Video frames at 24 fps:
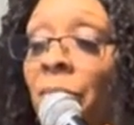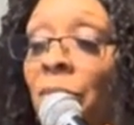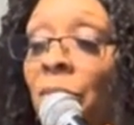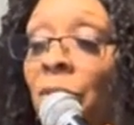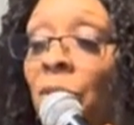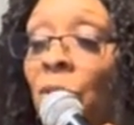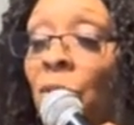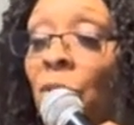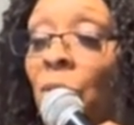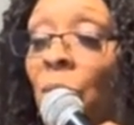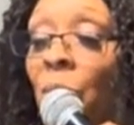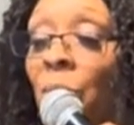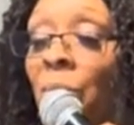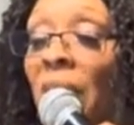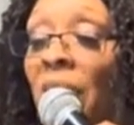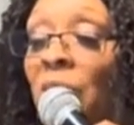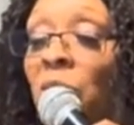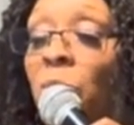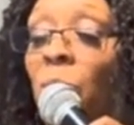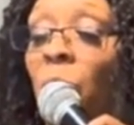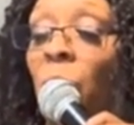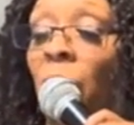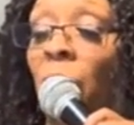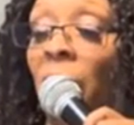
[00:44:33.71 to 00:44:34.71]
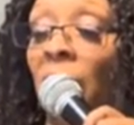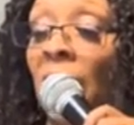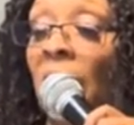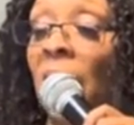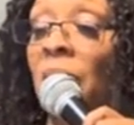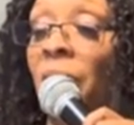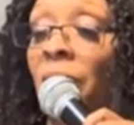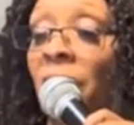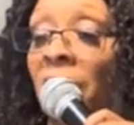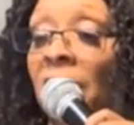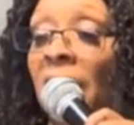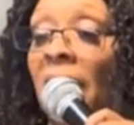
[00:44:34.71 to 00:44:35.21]
You know, that's what a
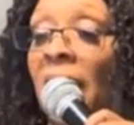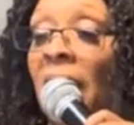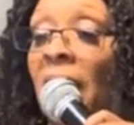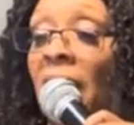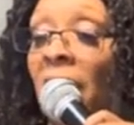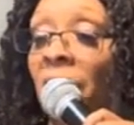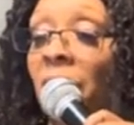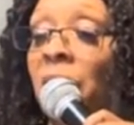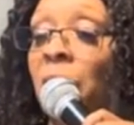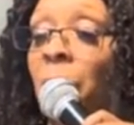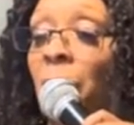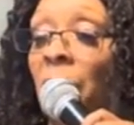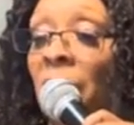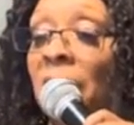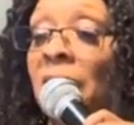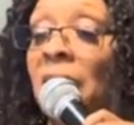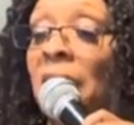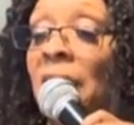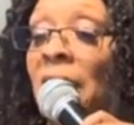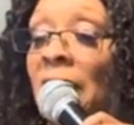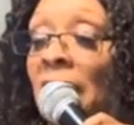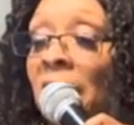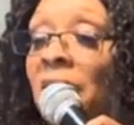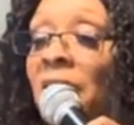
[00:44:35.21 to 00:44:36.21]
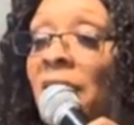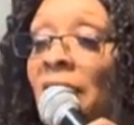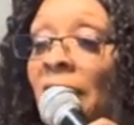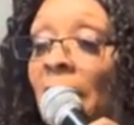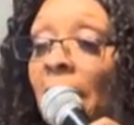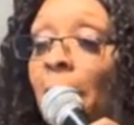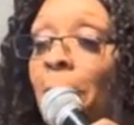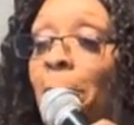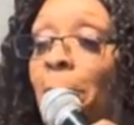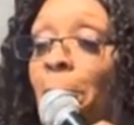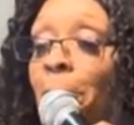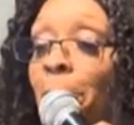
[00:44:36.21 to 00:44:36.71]
lot of us have is
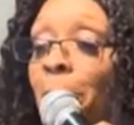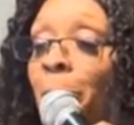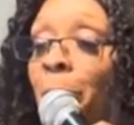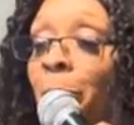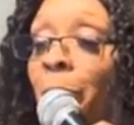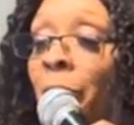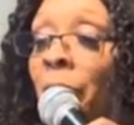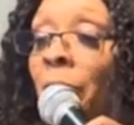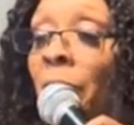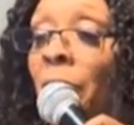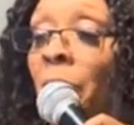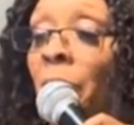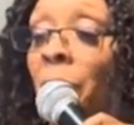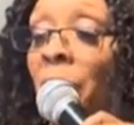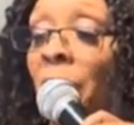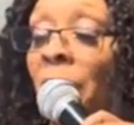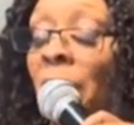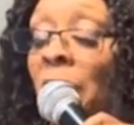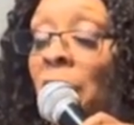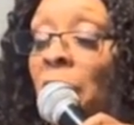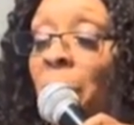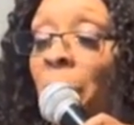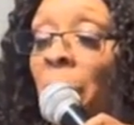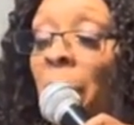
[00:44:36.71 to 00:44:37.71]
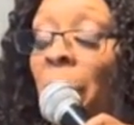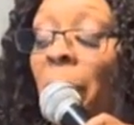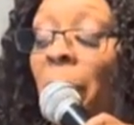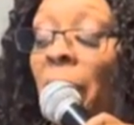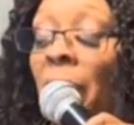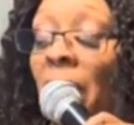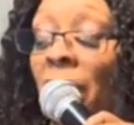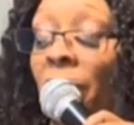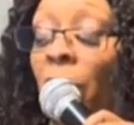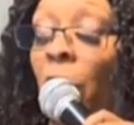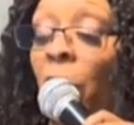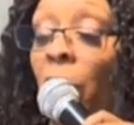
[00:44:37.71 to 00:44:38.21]
PTSD because people
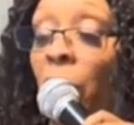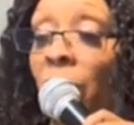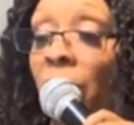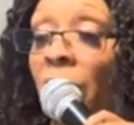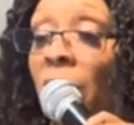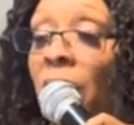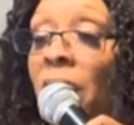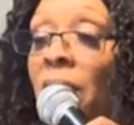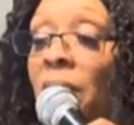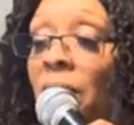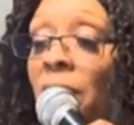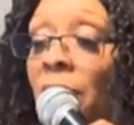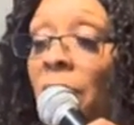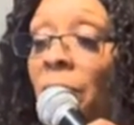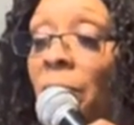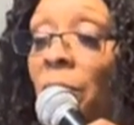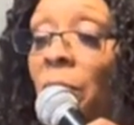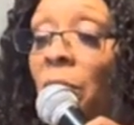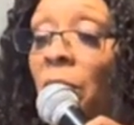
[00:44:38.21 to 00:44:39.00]
have hurt us.